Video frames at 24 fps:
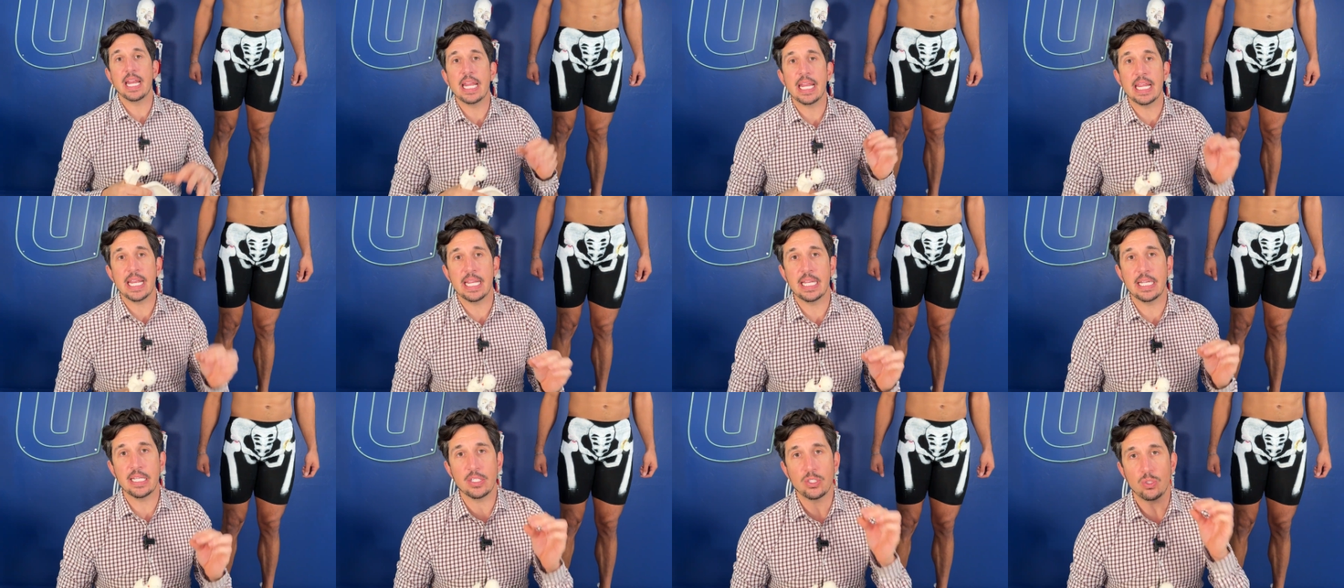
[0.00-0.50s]

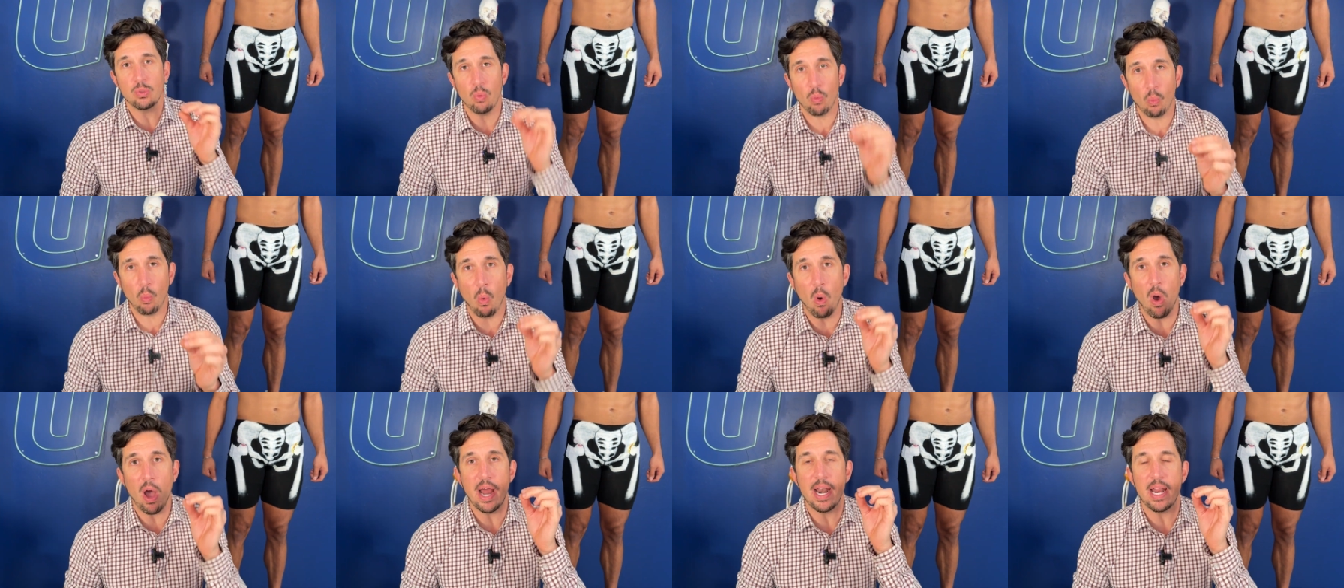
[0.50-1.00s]
is
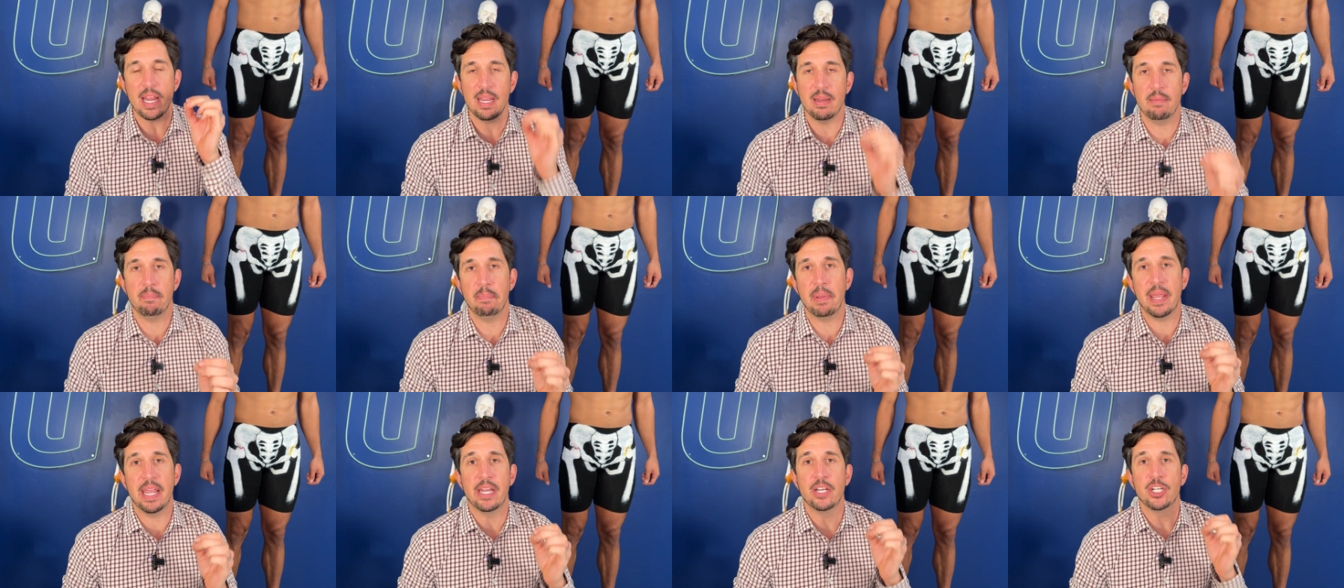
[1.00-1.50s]
what
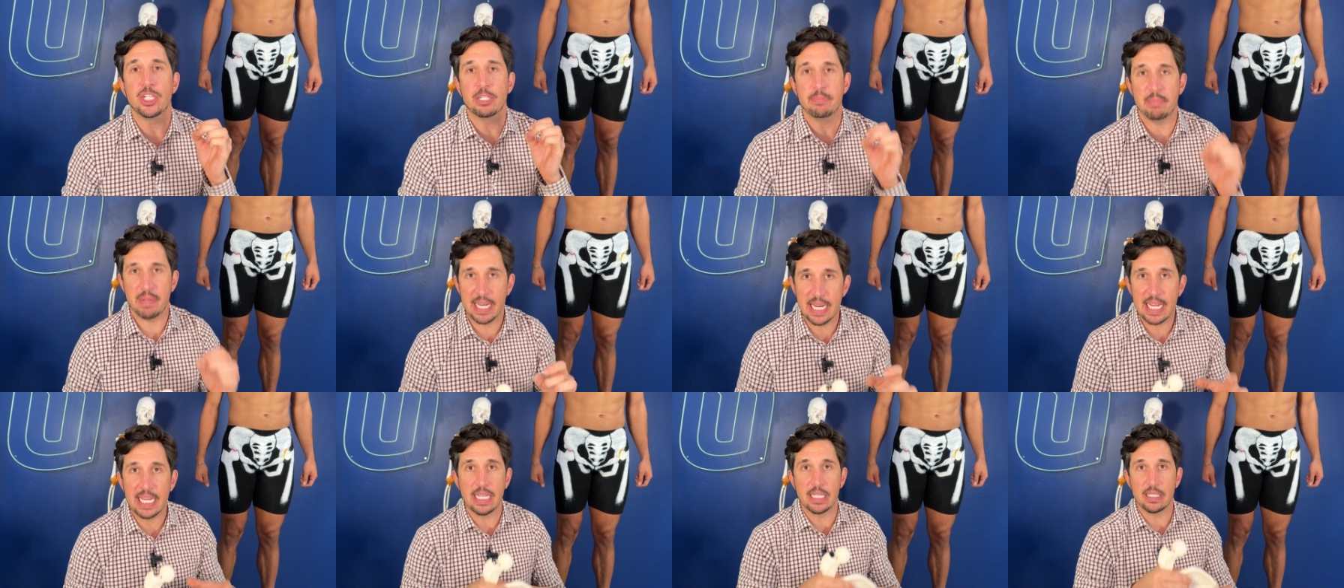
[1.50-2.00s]

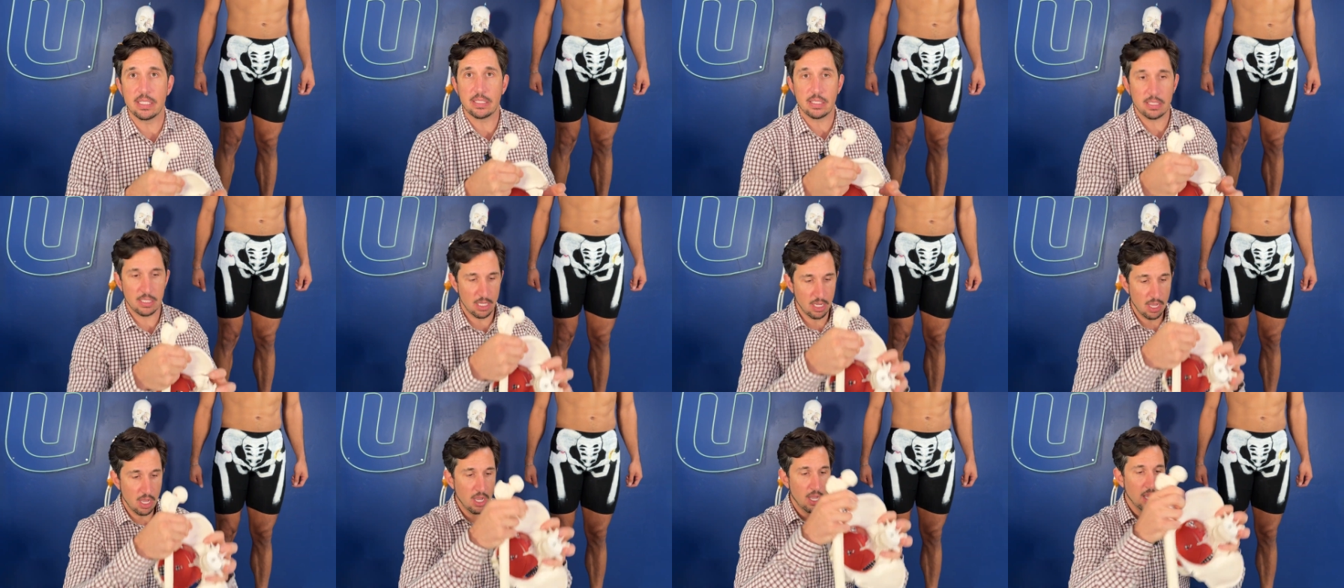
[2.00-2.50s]
impingement is.
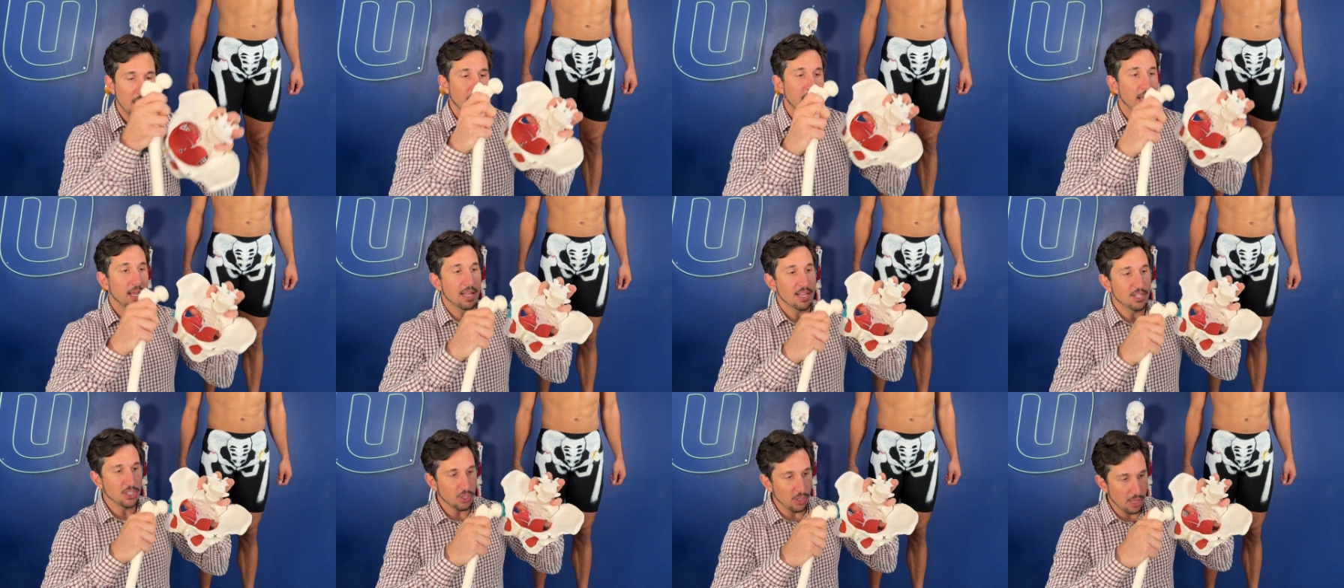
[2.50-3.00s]

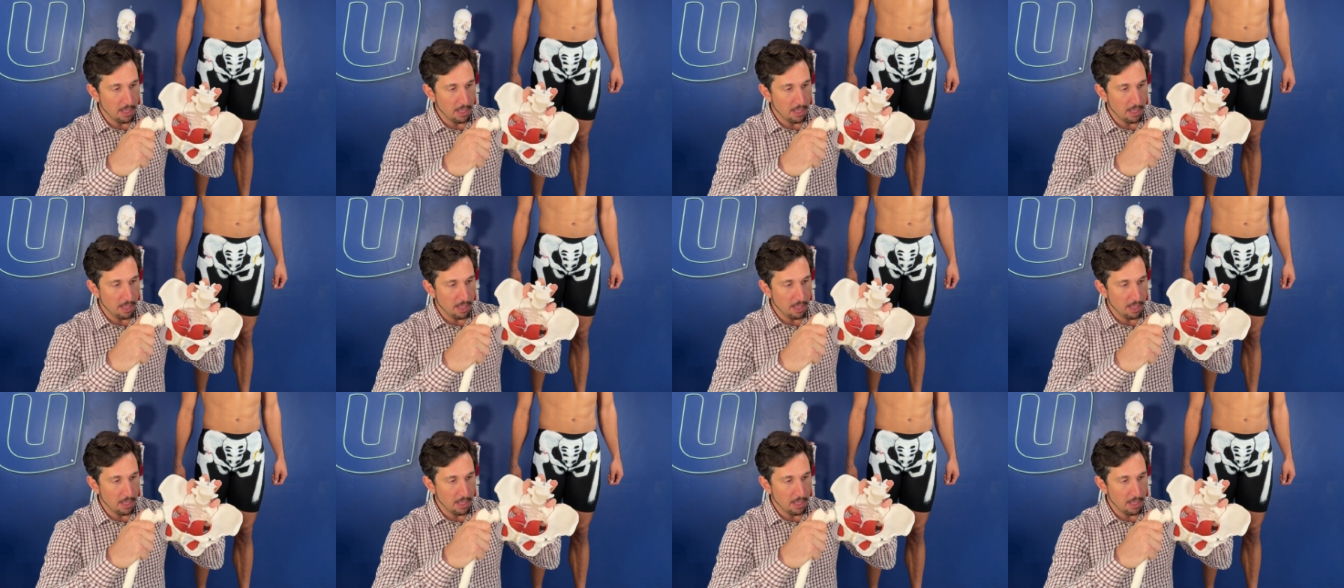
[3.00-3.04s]
So